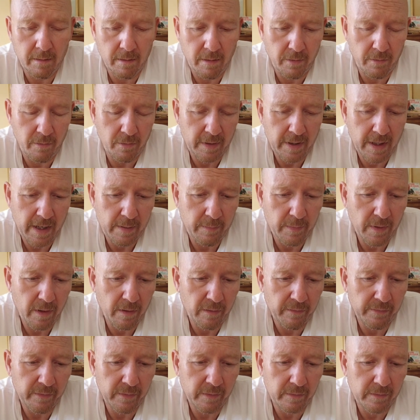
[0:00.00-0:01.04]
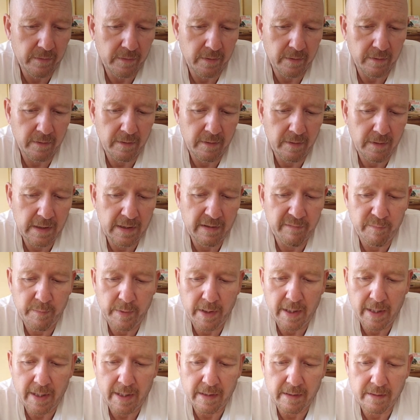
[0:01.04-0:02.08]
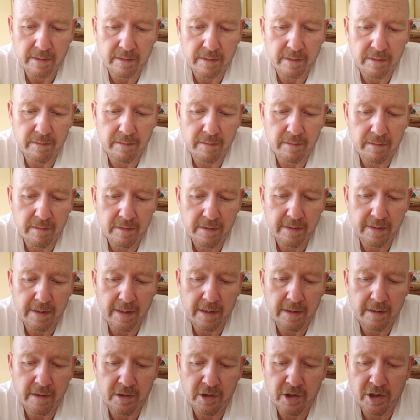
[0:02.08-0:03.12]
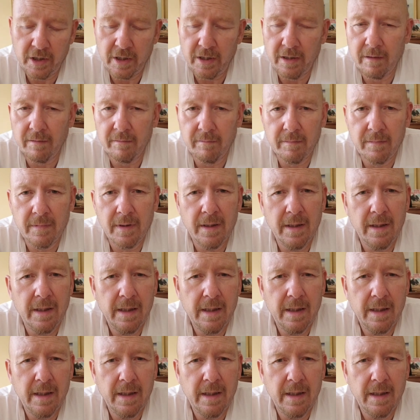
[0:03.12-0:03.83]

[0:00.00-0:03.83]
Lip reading: who came over to give me a hand and stay in the Jeep and